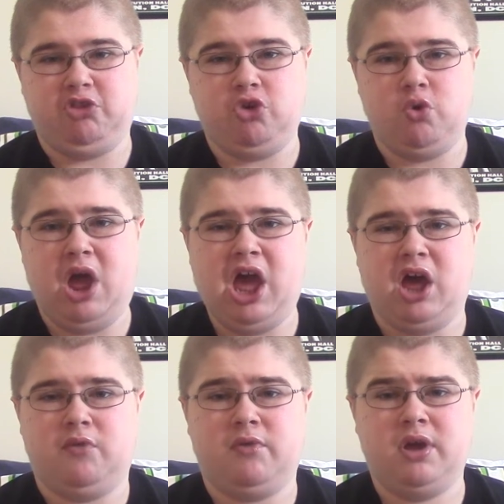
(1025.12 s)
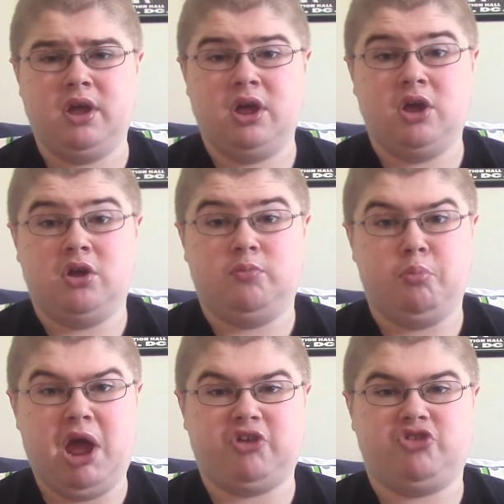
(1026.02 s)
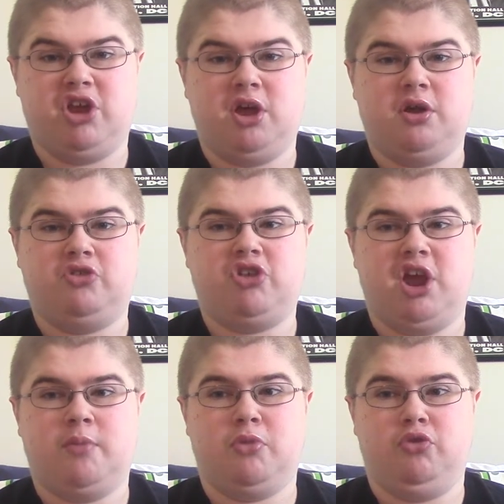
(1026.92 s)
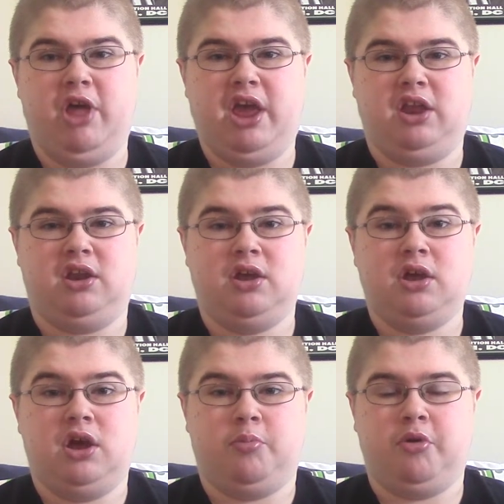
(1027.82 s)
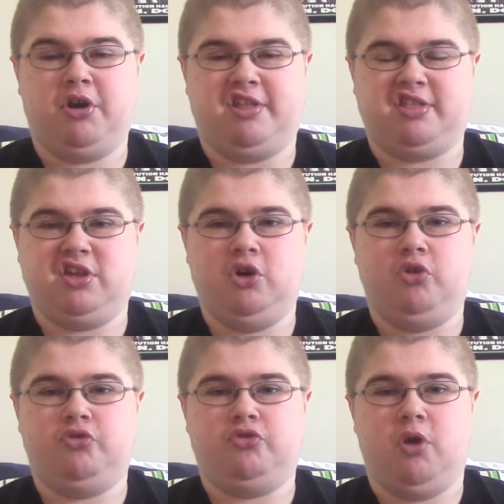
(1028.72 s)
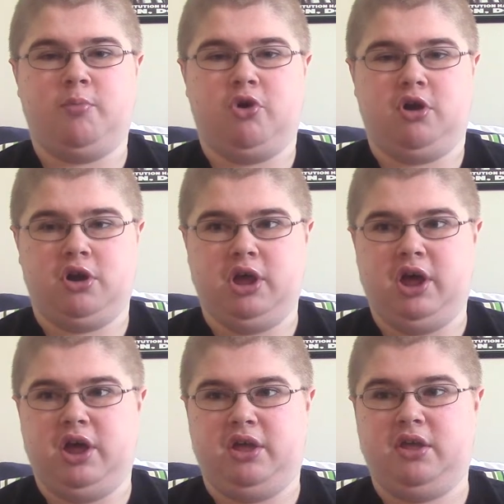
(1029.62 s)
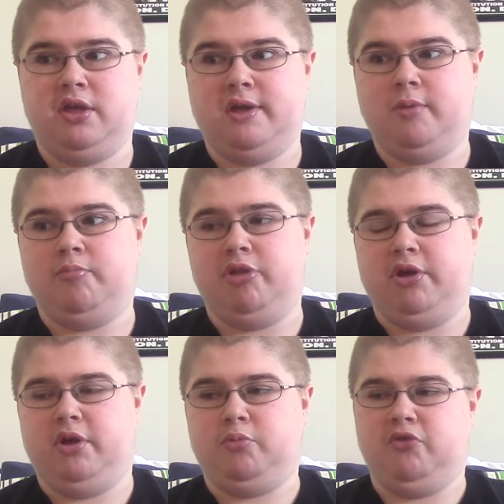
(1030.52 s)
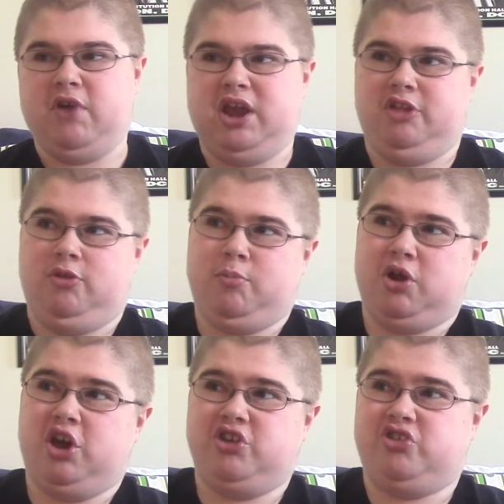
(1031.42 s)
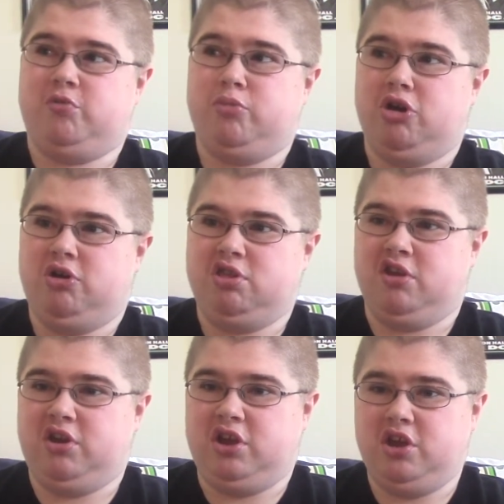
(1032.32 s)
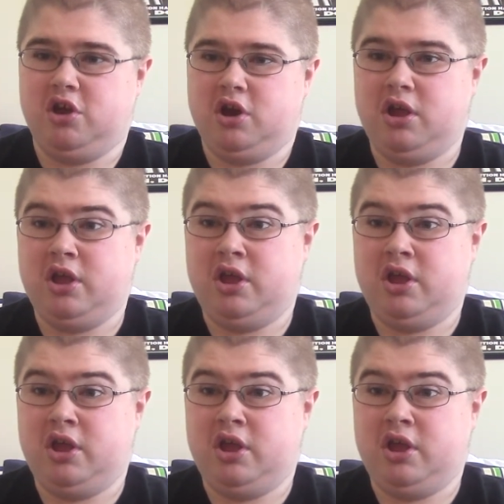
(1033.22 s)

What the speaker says: do have Matt Chamberlain, a pretty skilled drummer, providing the percussion parts on here.